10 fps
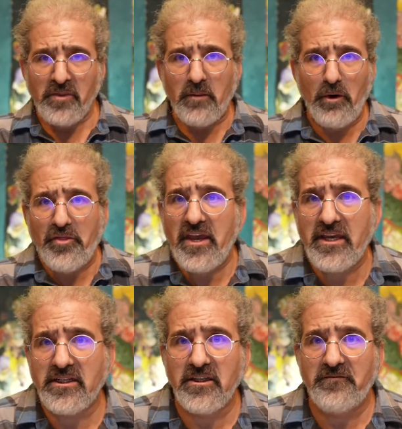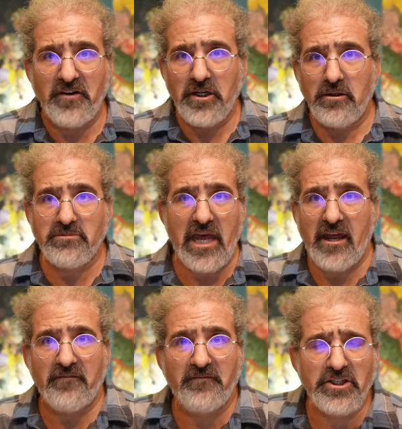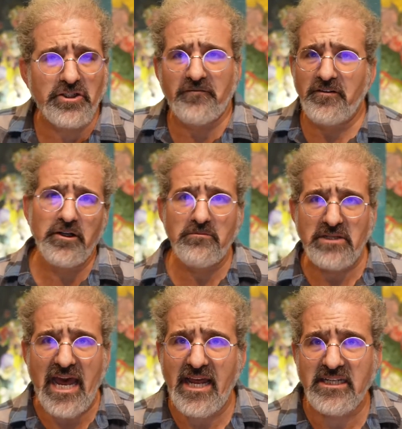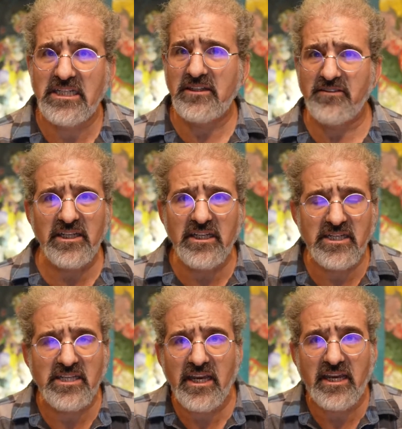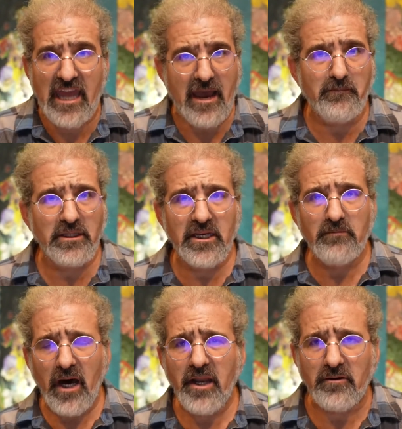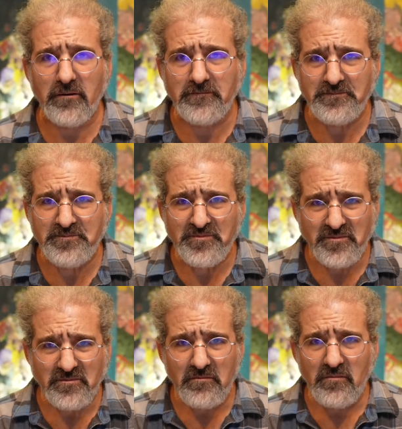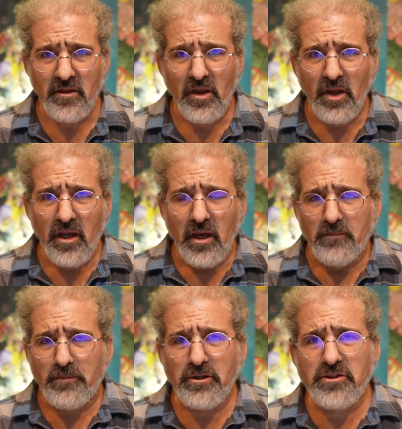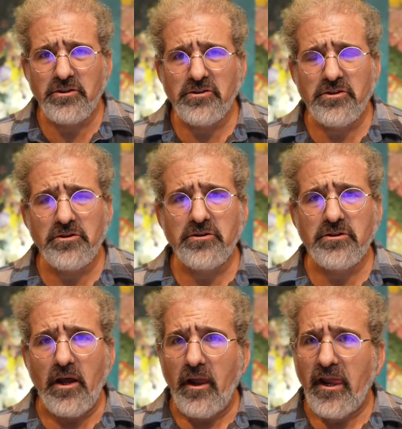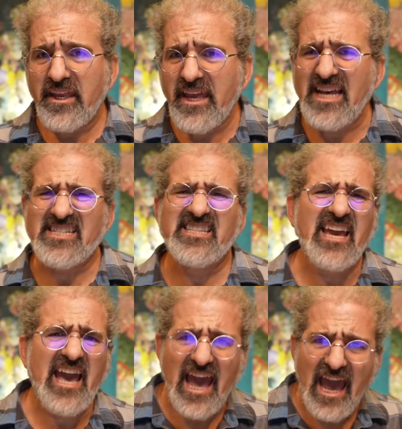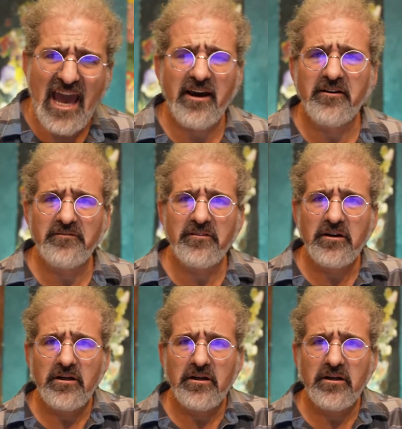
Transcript: both indie films and feature films and TV, it's a gambling model. Producers, yes, they have